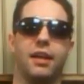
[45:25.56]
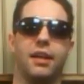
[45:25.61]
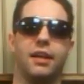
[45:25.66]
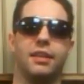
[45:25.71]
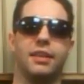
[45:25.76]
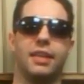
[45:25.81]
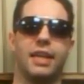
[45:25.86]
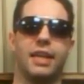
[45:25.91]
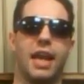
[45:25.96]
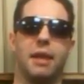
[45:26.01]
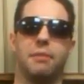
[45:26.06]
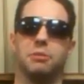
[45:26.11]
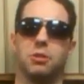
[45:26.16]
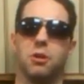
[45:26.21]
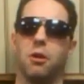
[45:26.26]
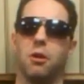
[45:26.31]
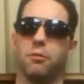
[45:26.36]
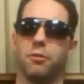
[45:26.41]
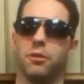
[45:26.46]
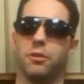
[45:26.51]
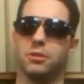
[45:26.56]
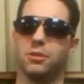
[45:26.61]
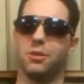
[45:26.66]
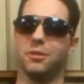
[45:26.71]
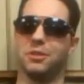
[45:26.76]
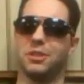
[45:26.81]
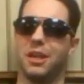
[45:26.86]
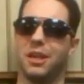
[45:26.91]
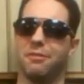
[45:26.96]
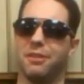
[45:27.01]
the game's over as
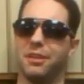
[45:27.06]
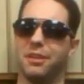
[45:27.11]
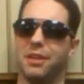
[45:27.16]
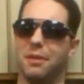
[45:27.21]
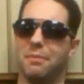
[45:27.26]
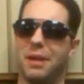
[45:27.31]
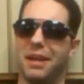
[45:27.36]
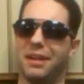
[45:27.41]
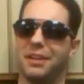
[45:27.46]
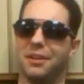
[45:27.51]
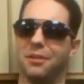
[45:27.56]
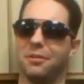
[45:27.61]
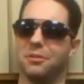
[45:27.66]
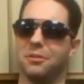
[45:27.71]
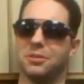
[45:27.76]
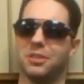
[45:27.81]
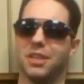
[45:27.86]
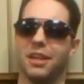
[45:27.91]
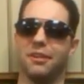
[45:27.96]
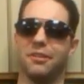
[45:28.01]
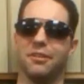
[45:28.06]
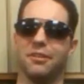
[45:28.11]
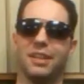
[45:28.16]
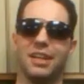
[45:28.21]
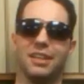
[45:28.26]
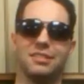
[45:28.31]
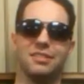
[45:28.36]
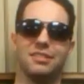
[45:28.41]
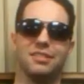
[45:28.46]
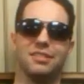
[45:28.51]
long as you have Eli Manning under center, and
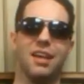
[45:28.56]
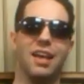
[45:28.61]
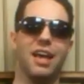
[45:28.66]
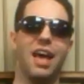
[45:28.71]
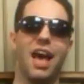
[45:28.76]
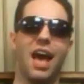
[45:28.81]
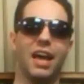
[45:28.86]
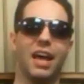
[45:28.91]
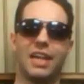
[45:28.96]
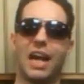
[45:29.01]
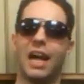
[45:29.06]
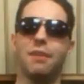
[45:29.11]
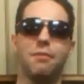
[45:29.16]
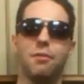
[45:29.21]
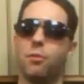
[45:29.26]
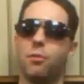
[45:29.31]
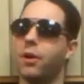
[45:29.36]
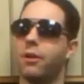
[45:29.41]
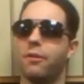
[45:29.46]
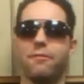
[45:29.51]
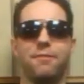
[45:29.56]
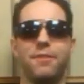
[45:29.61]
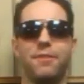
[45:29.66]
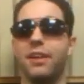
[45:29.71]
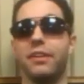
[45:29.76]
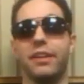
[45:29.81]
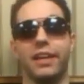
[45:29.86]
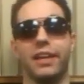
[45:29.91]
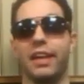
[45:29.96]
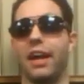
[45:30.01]
that's kind of a weird
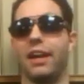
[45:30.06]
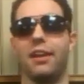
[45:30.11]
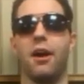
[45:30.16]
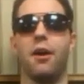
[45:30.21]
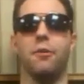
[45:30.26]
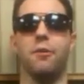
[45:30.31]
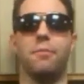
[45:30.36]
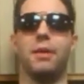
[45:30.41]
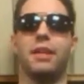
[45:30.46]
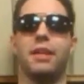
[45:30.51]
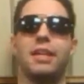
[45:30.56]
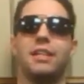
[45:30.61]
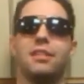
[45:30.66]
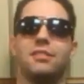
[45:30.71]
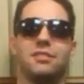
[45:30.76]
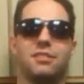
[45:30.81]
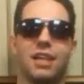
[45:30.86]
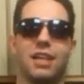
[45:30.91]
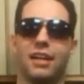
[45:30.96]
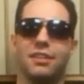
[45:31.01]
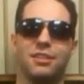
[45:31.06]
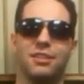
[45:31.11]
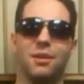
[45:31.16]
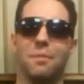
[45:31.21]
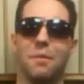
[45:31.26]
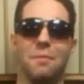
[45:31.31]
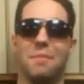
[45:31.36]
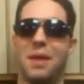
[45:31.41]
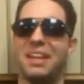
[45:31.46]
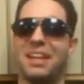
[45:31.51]
feeling, I know, but he's had
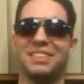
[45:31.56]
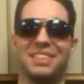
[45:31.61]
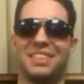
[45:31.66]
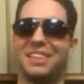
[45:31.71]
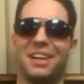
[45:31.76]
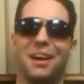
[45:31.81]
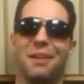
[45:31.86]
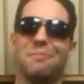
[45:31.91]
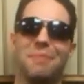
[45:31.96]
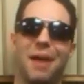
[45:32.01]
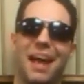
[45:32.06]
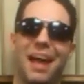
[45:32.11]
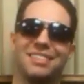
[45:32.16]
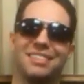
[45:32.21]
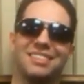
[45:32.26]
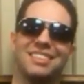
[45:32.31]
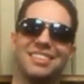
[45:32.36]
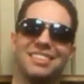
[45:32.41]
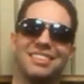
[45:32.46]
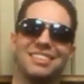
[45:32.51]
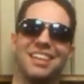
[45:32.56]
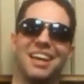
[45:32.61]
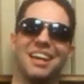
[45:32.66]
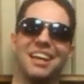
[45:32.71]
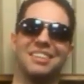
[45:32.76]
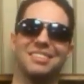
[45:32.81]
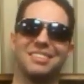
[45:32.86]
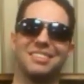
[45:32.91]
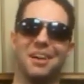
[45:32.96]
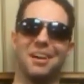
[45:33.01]
some amazing comebacks in his
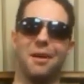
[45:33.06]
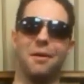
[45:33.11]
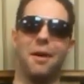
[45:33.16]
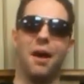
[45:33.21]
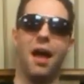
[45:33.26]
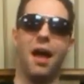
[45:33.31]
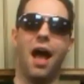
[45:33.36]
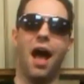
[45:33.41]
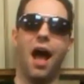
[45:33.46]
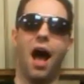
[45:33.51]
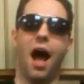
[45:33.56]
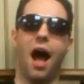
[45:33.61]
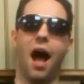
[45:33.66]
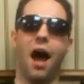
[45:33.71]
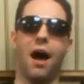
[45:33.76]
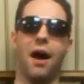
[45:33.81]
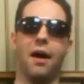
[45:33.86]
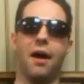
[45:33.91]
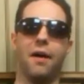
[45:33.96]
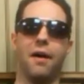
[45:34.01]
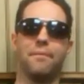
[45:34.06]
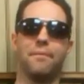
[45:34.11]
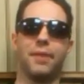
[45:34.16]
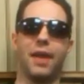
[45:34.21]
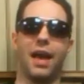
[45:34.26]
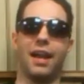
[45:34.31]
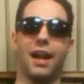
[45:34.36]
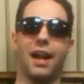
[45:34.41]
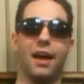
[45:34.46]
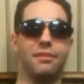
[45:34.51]
day, so um,
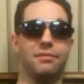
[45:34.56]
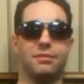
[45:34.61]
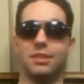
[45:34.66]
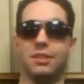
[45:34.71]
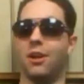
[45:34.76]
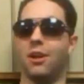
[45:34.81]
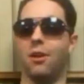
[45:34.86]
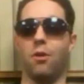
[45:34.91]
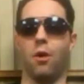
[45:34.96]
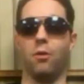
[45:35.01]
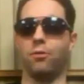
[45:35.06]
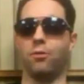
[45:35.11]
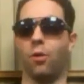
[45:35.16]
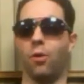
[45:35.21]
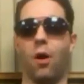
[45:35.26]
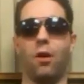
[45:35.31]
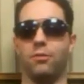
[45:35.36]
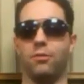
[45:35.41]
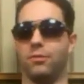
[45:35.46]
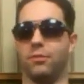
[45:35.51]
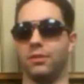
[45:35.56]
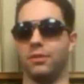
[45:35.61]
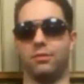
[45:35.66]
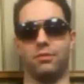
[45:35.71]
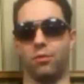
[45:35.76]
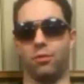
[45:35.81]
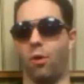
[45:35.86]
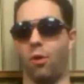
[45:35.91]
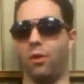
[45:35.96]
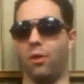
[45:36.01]
and I, you know, overall, with
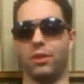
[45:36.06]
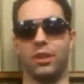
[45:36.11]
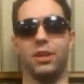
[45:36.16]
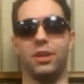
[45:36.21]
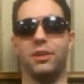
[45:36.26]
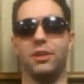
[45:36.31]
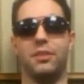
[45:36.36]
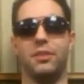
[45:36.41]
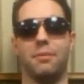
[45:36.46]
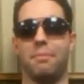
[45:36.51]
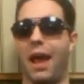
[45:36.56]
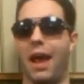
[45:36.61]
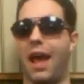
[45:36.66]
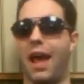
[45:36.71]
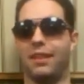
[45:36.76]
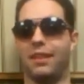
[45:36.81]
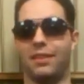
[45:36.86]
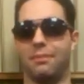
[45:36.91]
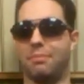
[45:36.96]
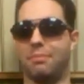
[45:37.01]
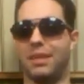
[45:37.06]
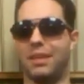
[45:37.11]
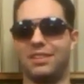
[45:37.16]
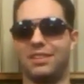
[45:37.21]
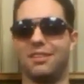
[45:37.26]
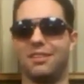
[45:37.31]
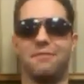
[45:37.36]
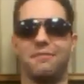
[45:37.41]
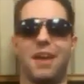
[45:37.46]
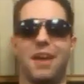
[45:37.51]
through all the good and the bad, the
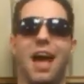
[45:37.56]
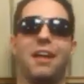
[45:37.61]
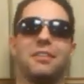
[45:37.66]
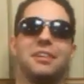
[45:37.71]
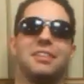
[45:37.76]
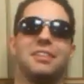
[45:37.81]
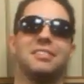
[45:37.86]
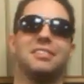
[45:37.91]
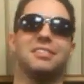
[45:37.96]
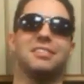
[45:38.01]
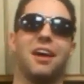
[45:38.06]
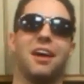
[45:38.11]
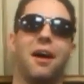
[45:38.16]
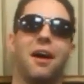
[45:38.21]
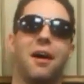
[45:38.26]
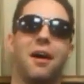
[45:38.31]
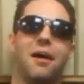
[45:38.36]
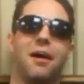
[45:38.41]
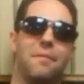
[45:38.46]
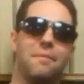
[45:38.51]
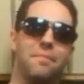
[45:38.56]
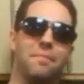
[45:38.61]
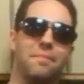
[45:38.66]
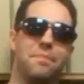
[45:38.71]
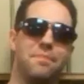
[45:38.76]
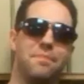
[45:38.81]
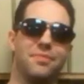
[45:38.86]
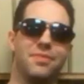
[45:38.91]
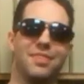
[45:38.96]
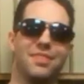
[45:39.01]
peaks and the valleys,
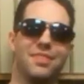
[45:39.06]
um,